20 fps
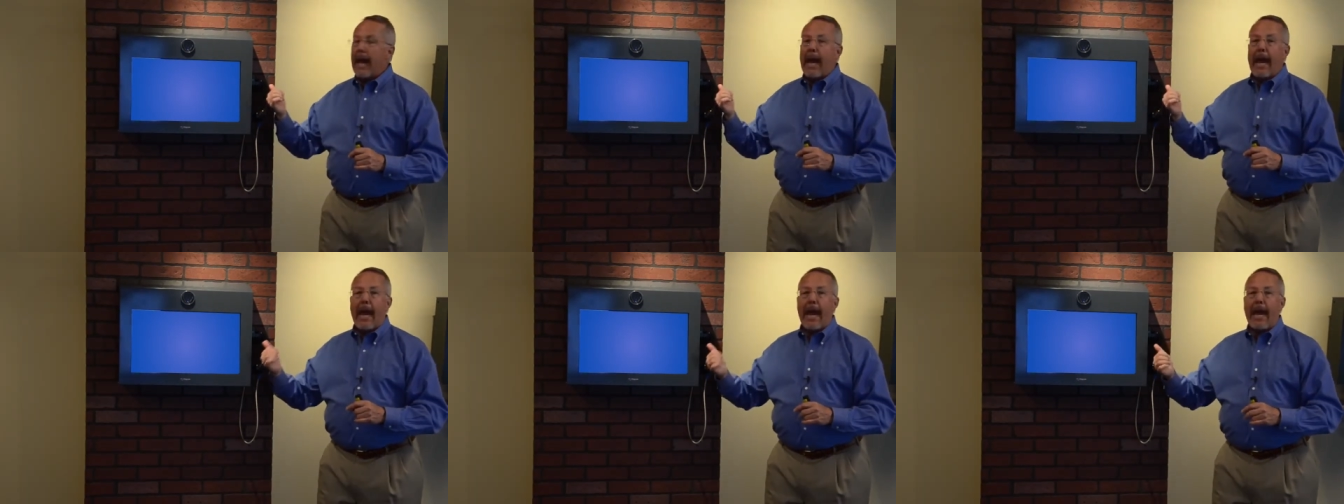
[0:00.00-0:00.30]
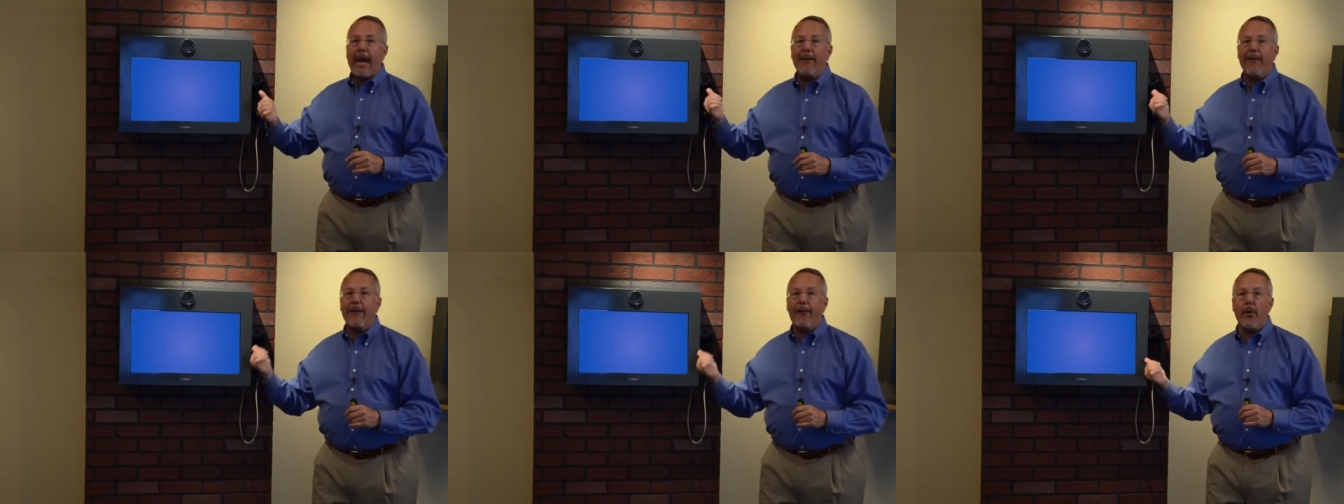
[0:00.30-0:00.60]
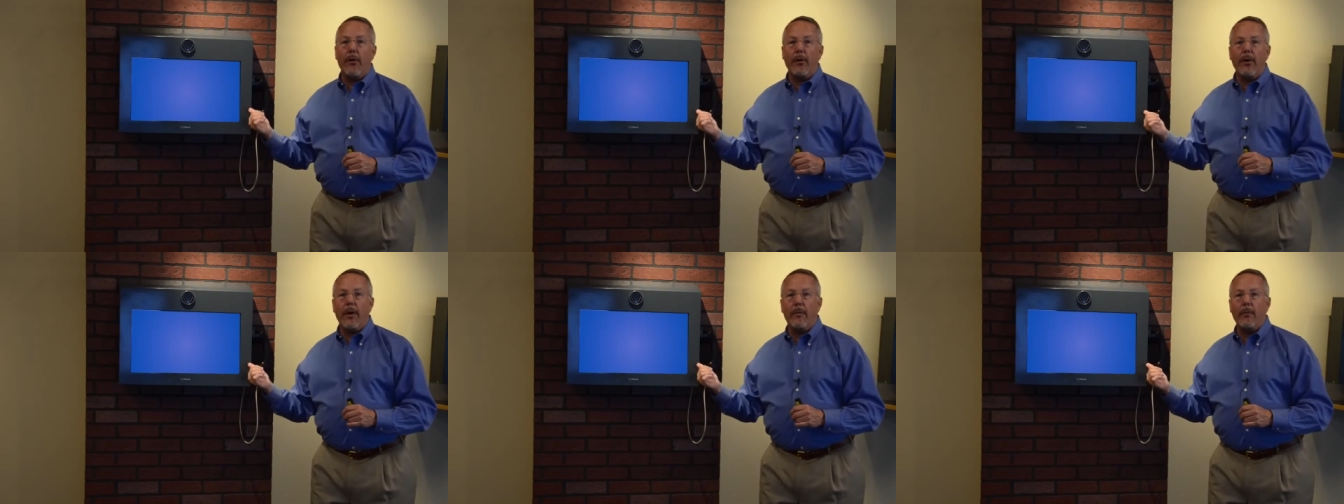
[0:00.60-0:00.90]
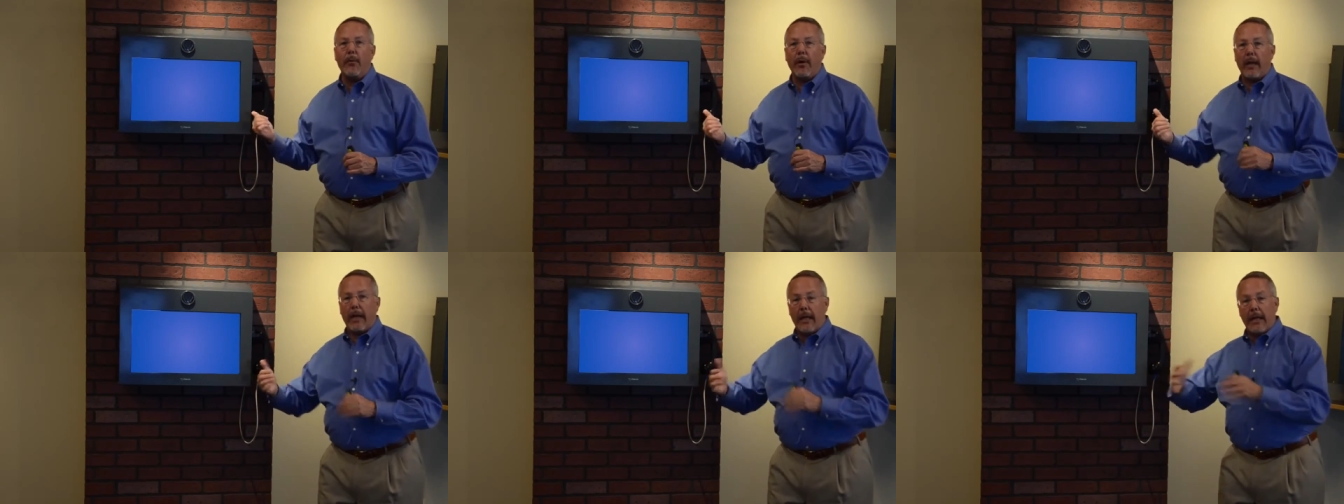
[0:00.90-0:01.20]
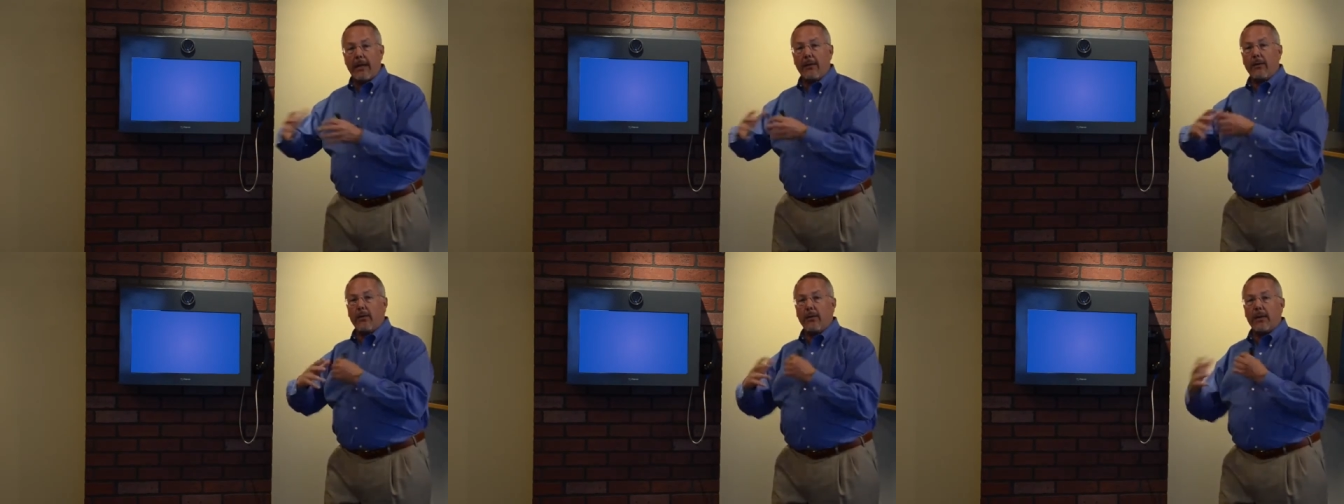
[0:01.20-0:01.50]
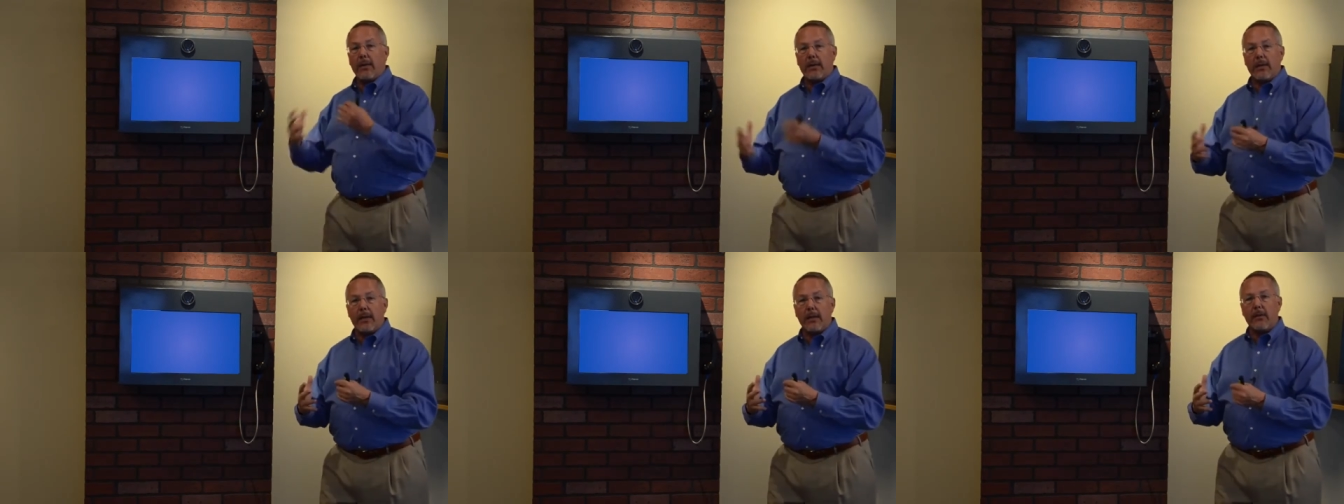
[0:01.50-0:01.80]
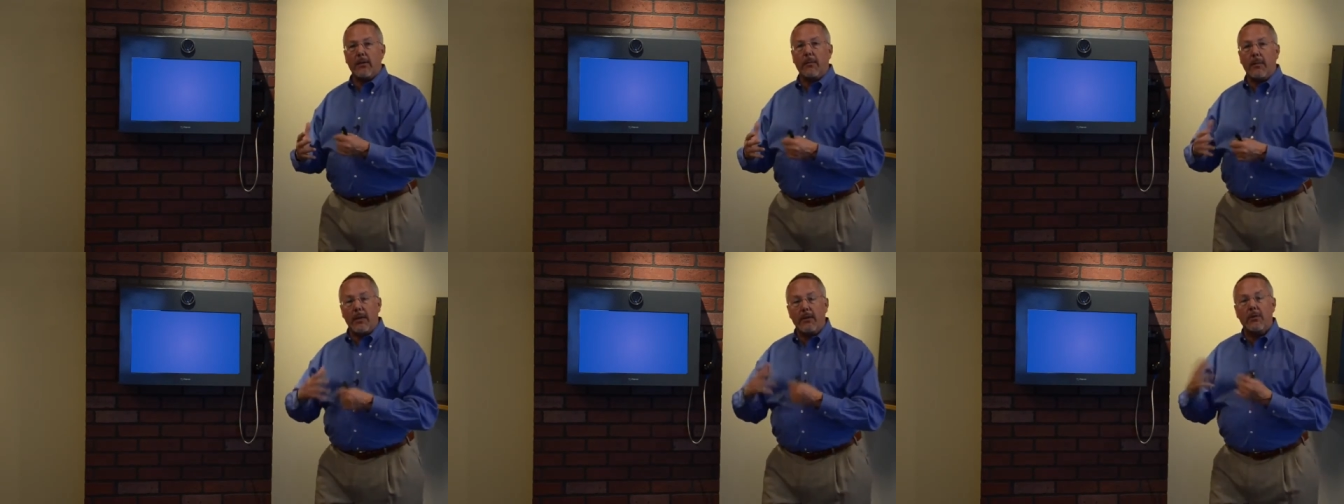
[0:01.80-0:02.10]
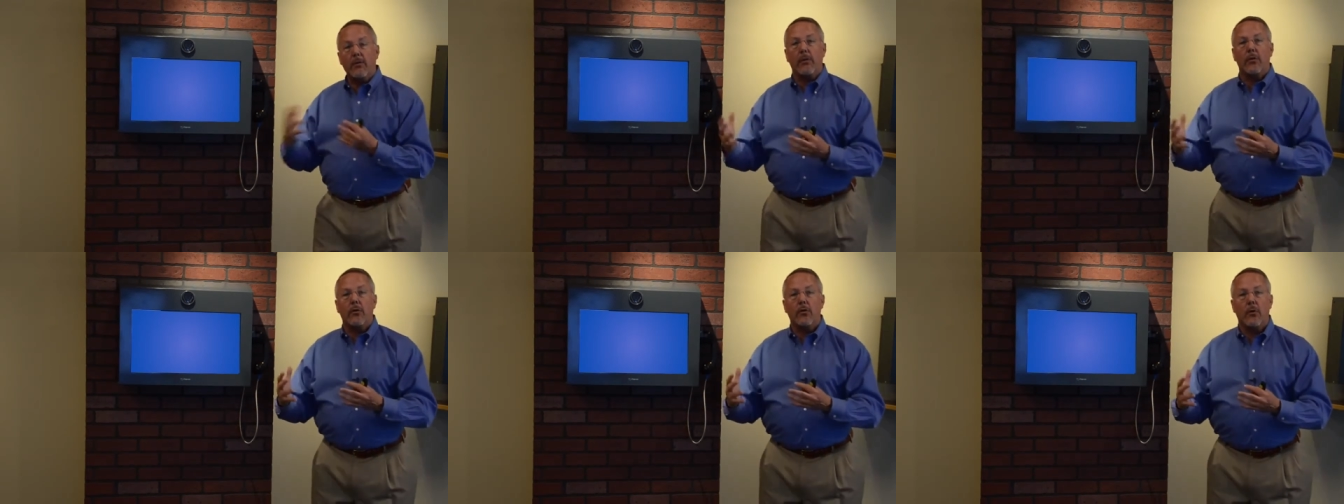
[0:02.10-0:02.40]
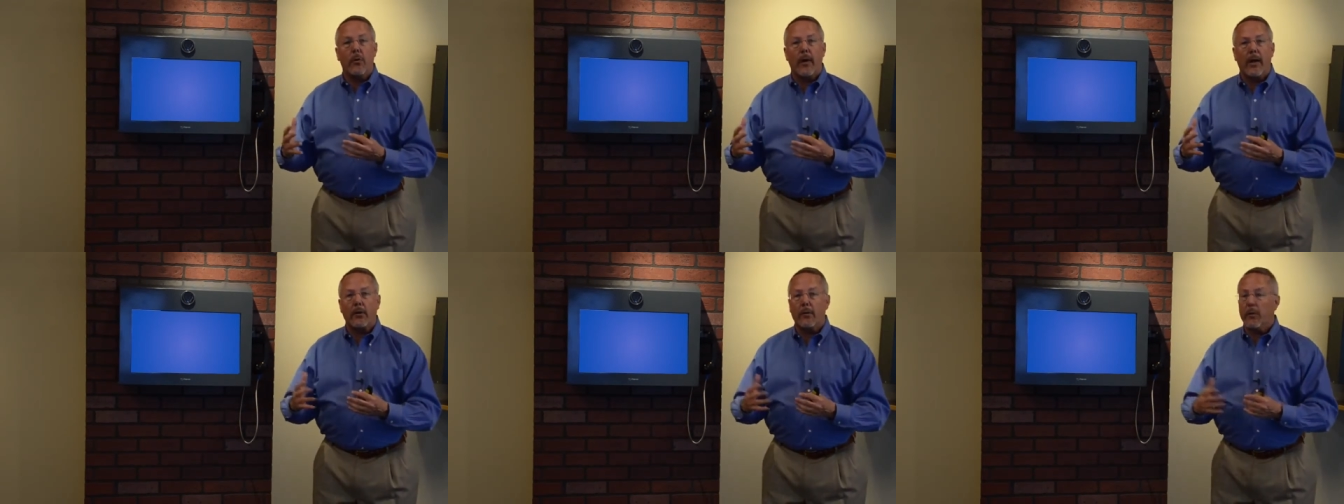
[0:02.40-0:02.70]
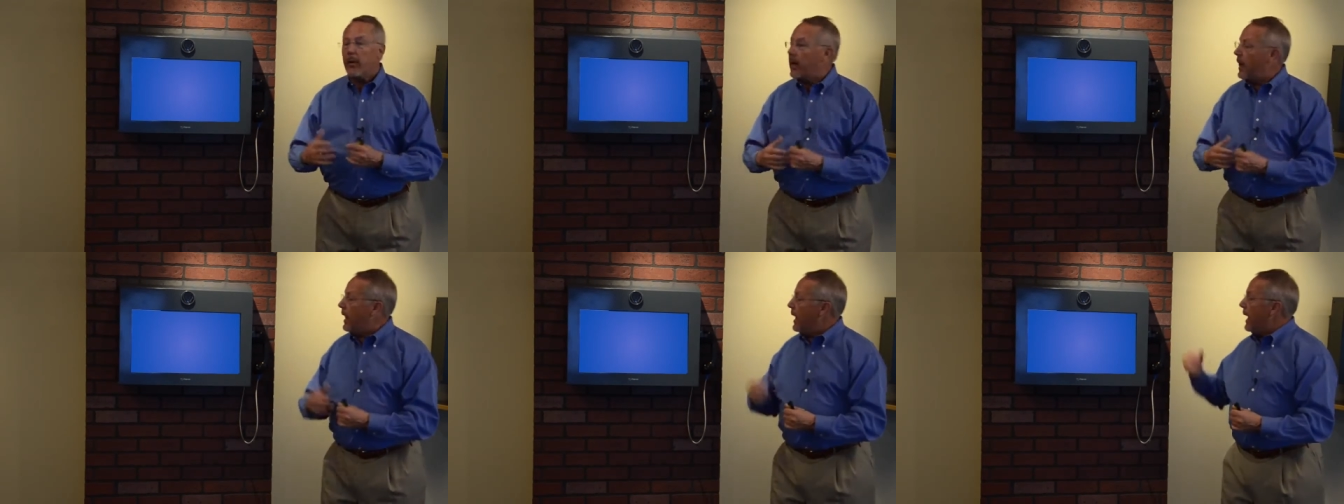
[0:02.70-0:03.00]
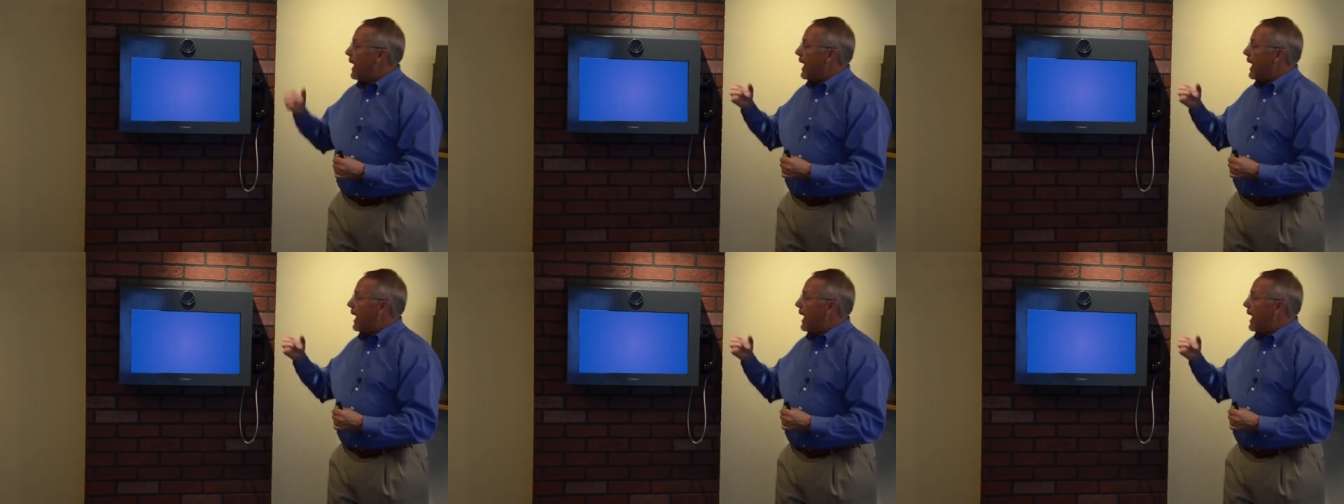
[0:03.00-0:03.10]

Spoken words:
a phone number into the system, into the directory,